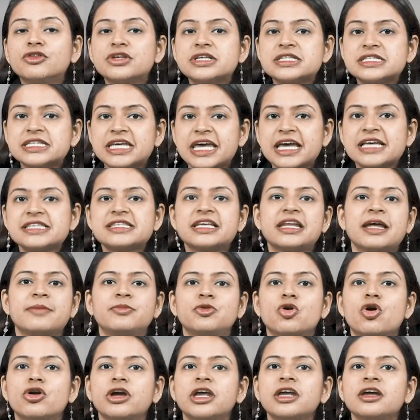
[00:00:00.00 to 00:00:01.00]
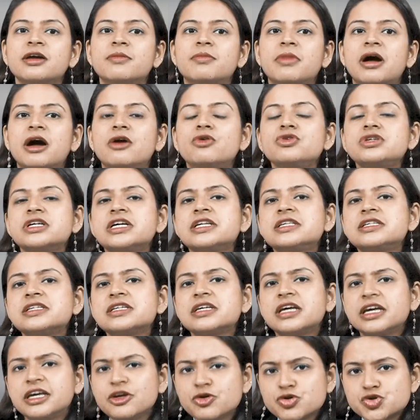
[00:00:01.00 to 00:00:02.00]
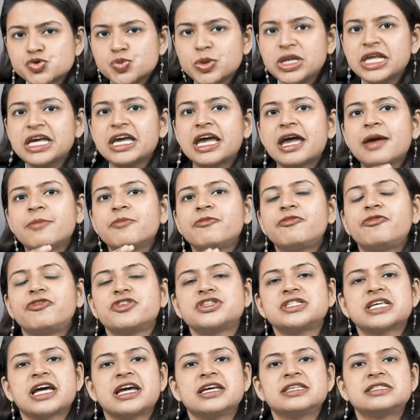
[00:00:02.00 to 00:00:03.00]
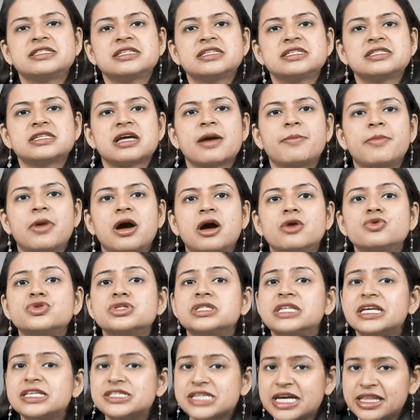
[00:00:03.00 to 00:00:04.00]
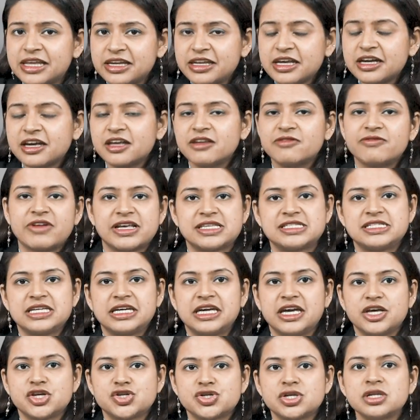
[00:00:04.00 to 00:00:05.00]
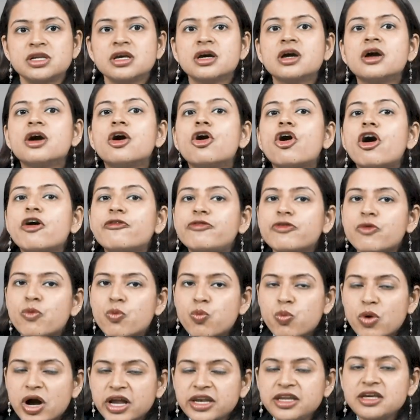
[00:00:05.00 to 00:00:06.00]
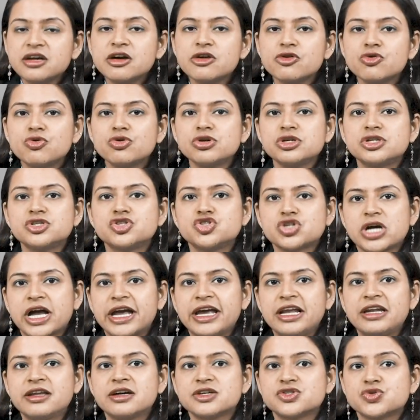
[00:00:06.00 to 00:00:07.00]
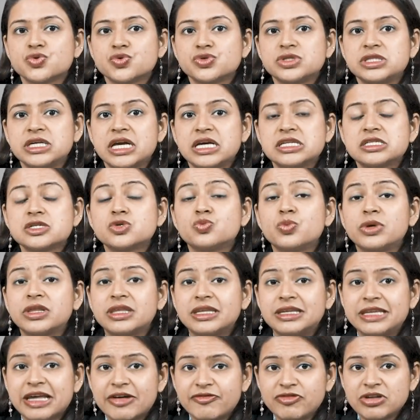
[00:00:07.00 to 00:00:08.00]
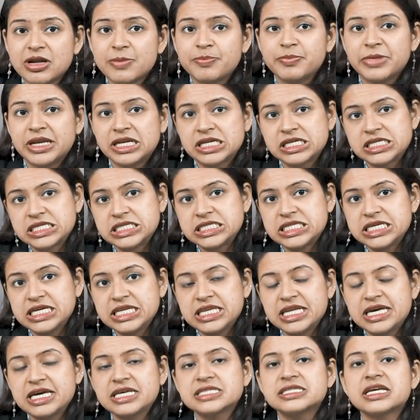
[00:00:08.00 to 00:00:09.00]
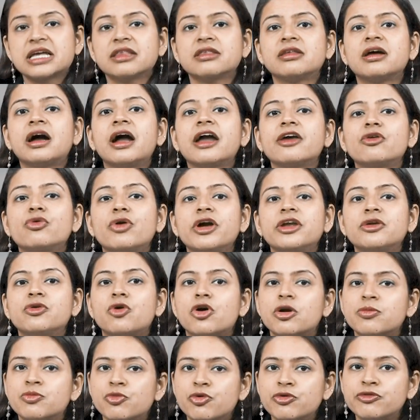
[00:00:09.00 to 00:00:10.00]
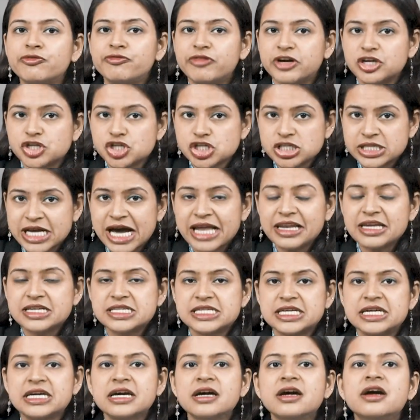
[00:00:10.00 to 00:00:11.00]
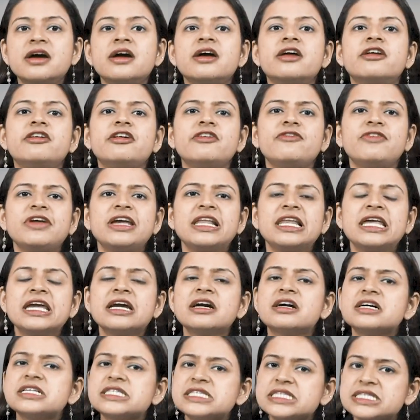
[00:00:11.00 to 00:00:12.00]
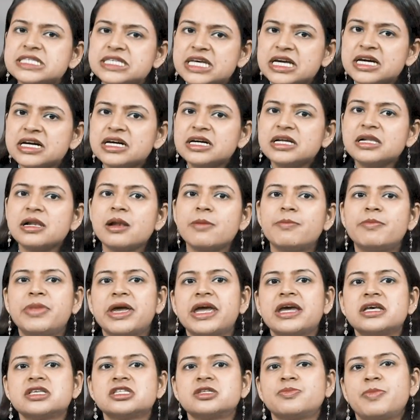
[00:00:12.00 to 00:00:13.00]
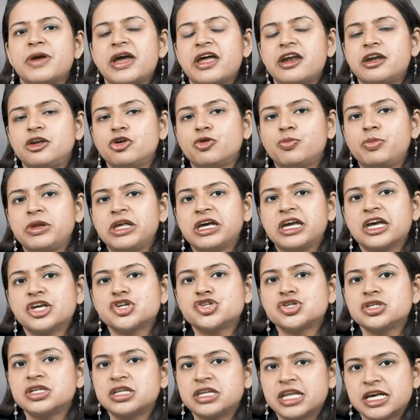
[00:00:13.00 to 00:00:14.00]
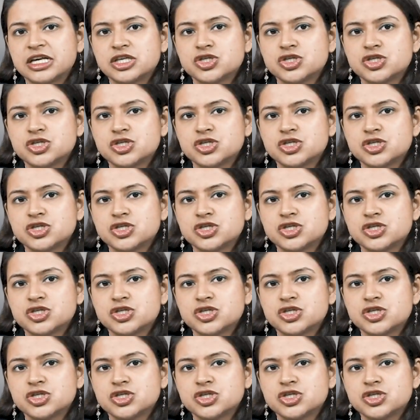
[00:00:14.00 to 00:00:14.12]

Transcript: this case that I'm talking about, it usually emphasizes about the genetic investigation of a one-year-old child associated with developmental delays and thyroid hormone functionality, revealing a single base pair duplication in